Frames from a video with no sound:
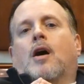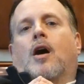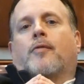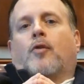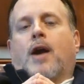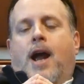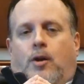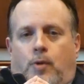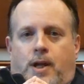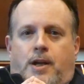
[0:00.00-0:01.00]
uh, for
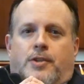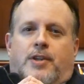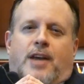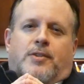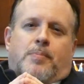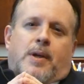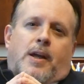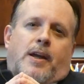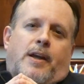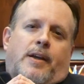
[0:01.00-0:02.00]
equities,
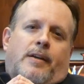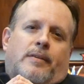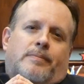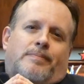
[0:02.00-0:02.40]
S&P,